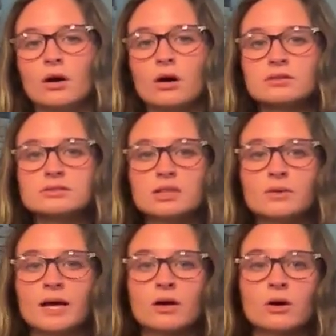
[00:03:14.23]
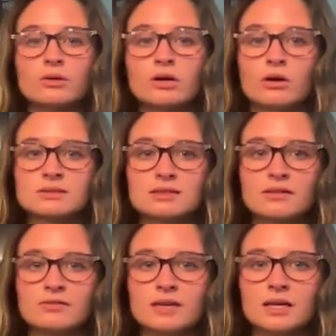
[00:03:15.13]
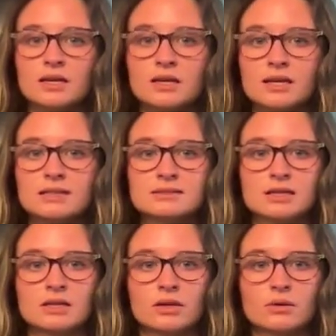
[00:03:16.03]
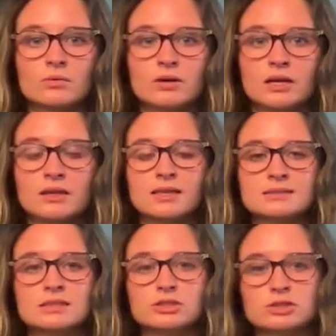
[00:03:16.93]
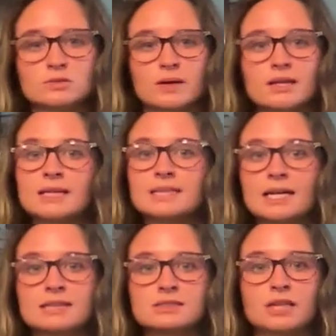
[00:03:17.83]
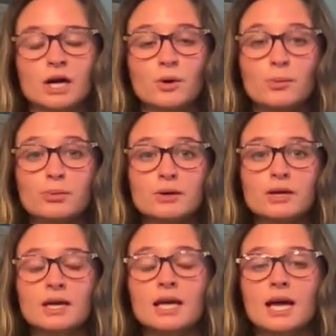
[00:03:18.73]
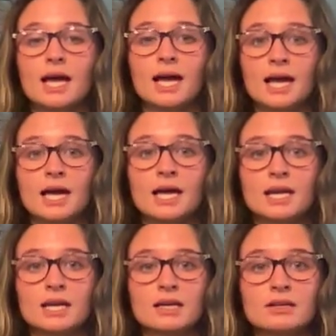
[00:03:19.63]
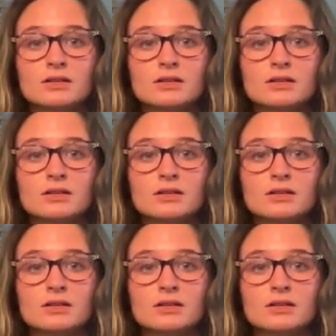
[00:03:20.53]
Also, a colonoscopy is another one. This is just where they take a scope and